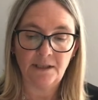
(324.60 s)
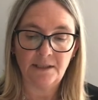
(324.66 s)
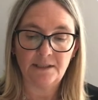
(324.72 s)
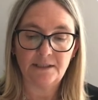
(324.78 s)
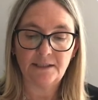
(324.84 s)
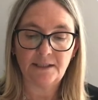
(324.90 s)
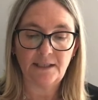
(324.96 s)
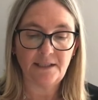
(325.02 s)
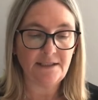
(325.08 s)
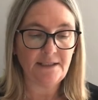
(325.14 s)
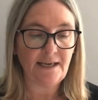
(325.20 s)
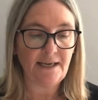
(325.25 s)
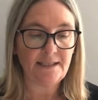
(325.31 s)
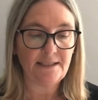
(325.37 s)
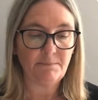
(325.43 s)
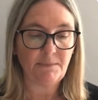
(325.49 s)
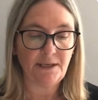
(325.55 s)
Skin
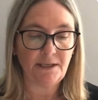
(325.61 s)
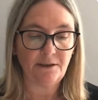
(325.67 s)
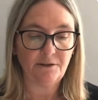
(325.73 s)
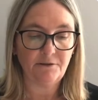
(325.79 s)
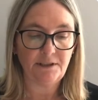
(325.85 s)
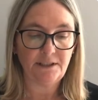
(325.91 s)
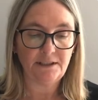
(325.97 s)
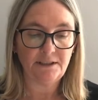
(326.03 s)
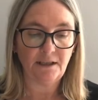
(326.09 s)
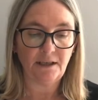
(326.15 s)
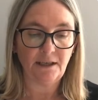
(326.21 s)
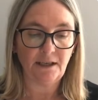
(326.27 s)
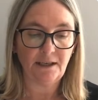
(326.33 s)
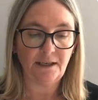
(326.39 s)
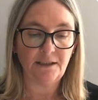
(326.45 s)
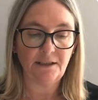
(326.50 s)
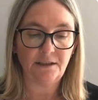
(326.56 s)
tears may increase the
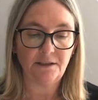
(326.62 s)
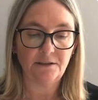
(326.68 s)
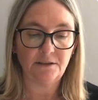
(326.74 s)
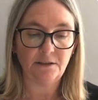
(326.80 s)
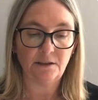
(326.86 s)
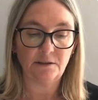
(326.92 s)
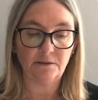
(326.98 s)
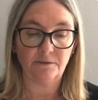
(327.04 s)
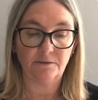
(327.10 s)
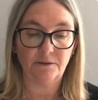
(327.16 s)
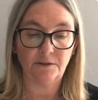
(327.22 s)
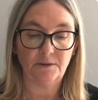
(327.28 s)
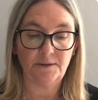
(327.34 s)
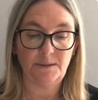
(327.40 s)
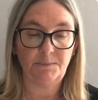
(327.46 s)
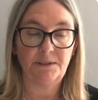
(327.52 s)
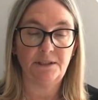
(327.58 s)
likelihood of
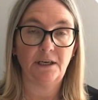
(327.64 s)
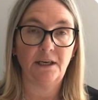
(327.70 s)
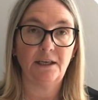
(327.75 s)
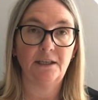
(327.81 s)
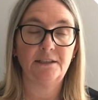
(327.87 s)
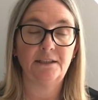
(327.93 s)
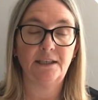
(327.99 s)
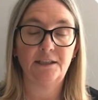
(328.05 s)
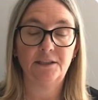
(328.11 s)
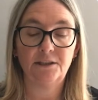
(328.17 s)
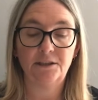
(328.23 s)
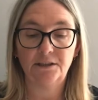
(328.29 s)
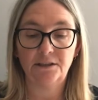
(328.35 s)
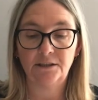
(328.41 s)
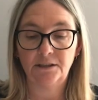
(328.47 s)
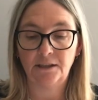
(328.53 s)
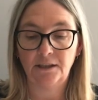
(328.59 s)

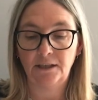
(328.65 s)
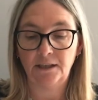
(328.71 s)
hospitalisation